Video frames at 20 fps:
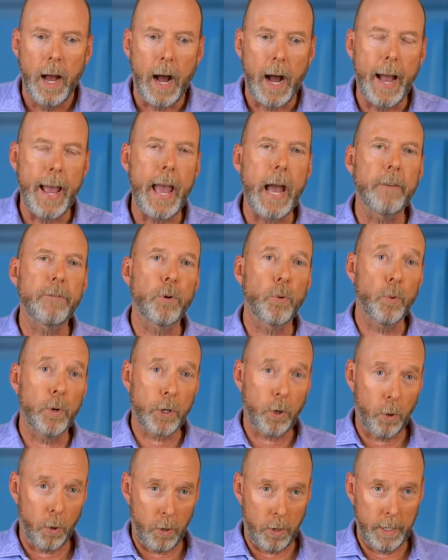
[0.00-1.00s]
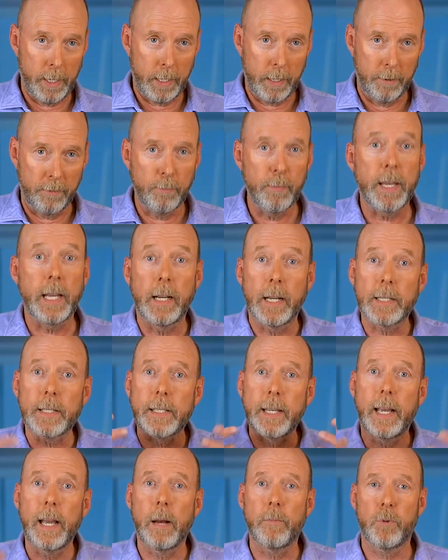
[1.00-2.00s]
I have a recording of me. Let's
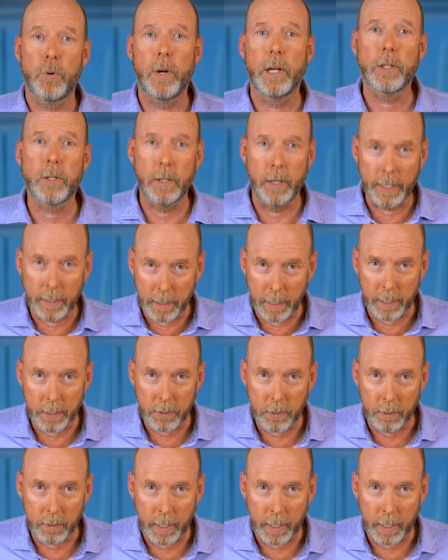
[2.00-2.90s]
say I'm dressed like this.